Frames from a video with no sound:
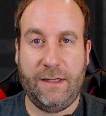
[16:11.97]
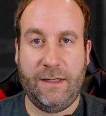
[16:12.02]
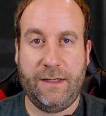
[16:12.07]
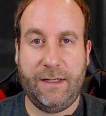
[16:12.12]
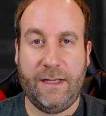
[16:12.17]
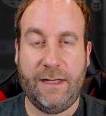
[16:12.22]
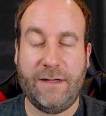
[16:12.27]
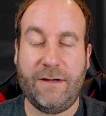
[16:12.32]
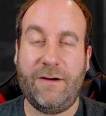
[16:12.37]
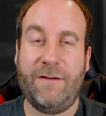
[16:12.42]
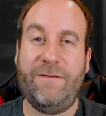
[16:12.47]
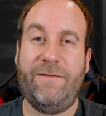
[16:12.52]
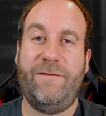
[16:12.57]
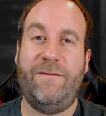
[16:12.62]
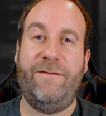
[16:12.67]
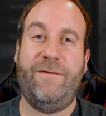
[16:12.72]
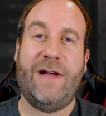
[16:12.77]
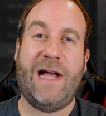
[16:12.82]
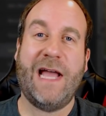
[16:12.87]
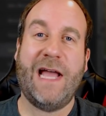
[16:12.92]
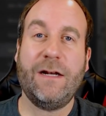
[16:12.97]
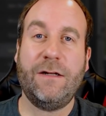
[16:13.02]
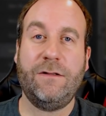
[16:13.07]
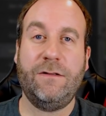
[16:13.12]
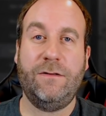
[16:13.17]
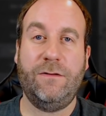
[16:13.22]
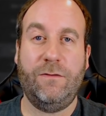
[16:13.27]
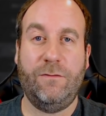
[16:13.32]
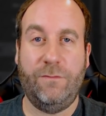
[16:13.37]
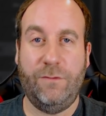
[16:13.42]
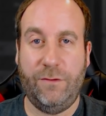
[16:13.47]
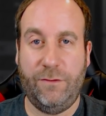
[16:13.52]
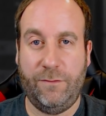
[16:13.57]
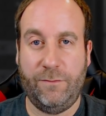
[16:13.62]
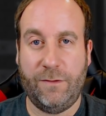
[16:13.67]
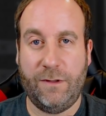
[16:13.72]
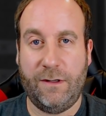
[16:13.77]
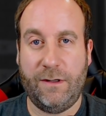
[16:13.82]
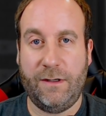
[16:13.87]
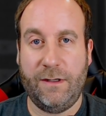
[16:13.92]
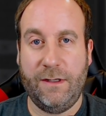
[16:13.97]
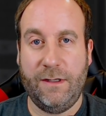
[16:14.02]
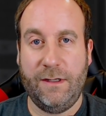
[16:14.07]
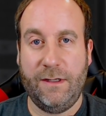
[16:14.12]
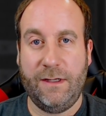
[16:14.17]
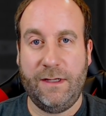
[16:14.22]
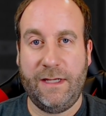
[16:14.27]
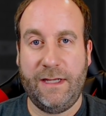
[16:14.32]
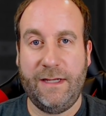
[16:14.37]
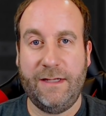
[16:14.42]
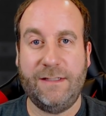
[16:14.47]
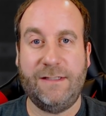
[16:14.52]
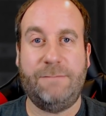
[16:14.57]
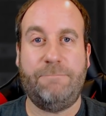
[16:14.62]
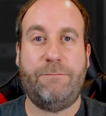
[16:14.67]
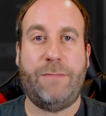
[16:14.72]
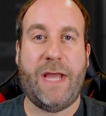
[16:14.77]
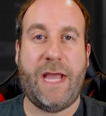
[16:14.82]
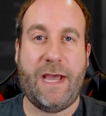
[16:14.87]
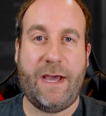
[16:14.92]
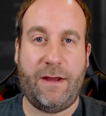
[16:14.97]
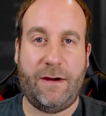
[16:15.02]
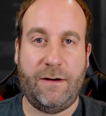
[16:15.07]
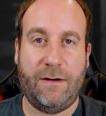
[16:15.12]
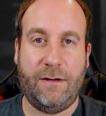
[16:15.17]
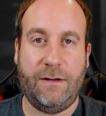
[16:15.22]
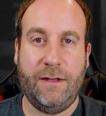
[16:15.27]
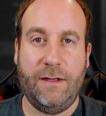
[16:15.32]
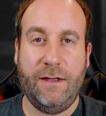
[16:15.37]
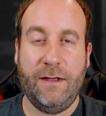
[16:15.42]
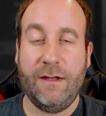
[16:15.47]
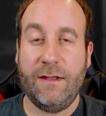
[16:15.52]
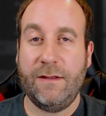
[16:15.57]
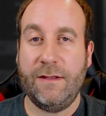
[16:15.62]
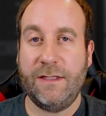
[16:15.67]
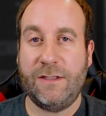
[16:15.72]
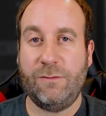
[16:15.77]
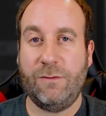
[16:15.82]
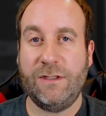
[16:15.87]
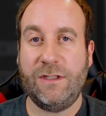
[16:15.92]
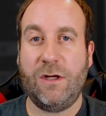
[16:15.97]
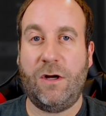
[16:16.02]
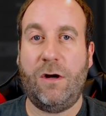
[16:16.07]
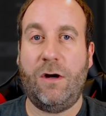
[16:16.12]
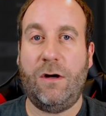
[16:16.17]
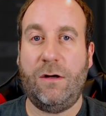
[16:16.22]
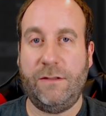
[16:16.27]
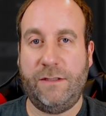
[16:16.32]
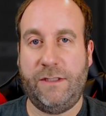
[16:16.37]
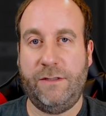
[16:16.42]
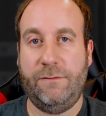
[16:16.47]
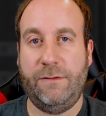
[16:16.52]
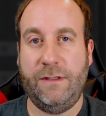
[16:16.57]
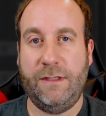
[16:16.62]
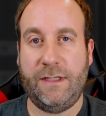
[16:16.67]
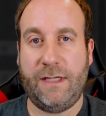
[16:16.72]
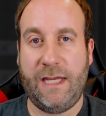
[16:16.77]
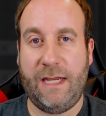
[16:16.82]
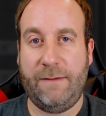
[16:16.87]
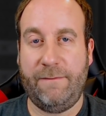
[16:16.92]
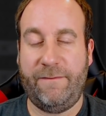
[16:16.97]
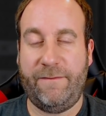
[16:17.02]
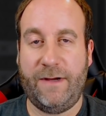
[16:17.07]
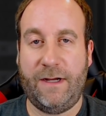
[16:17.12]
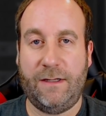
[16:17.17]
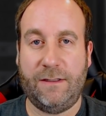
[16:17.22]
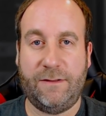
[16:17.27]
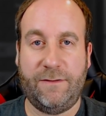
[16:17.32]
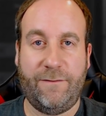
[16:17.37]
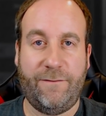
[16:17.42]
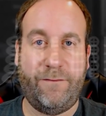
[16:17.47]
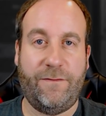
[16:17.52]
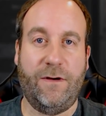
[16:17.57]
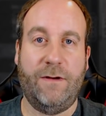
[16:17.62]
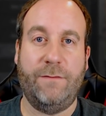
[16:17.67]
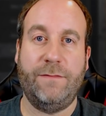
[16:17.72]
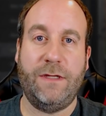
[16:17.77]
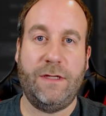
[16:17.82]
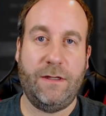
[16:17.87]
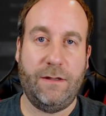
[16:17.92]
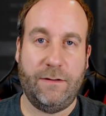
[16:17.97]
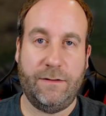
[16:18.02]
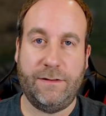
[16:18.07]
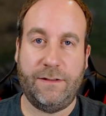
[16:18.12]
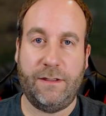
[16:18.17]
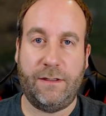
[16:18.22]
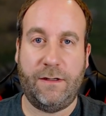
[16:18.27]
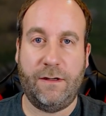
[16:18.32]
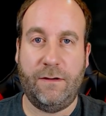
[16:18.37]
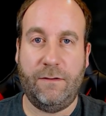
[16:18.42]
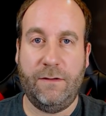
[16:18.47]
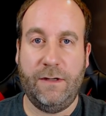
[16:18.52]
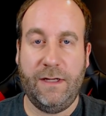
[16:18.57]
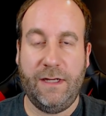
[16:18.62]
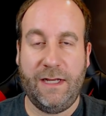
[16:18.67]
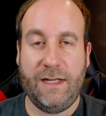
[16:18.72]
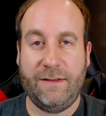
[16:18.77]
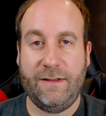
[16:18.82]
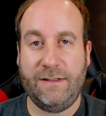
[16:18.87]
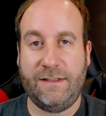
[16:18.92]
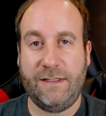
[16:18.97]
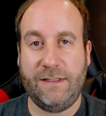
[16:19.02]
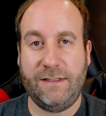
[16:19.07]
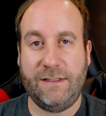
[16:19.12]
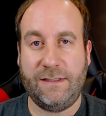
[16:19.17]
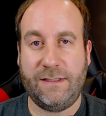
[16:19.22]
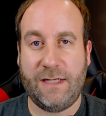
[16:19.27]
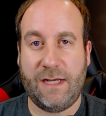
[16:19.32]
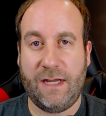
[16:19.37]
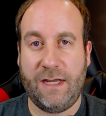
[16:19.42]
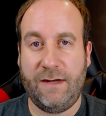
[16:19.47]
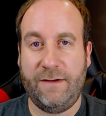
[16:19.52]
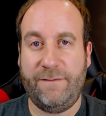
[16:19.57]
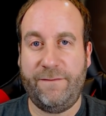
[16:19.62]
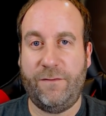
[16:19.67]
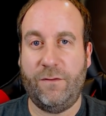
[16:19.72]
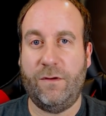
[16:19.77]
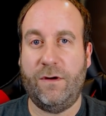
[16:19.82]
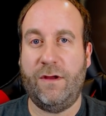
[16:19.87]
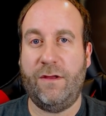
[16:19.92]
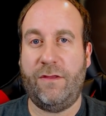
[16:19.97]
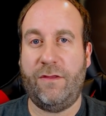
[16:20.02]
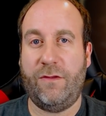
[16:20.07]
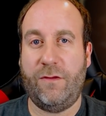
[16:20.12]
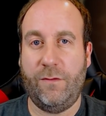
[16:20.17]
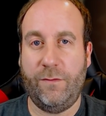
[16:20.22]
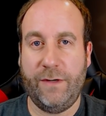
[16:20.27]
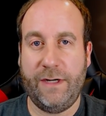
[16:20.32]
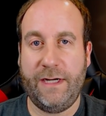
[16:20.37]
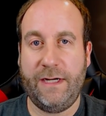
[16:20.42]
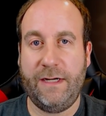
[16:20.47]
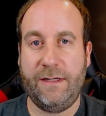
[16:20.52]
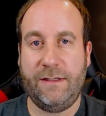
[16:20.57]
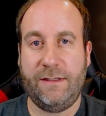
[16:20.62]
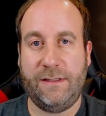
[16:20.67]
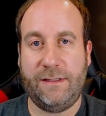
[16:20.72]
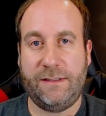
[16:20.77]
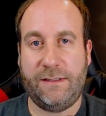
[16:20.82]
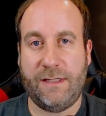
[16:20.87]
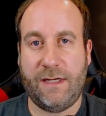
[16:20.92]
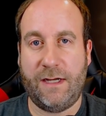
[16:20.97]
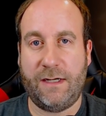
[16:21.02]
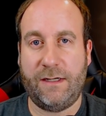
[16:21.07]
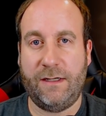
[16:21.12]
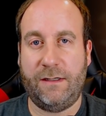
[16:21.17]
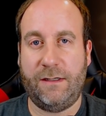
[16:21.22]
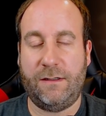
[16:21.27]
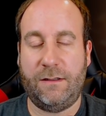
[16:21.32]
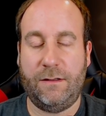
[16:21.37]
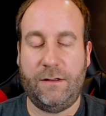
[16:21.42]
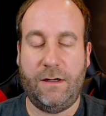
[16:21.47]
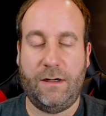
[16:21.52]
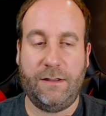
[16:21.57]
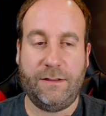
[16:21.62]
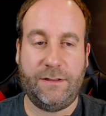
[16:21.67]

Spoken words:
And our final rune word is pattern. This was also in the game files from years ago, and this is designed for a 3-socket claw.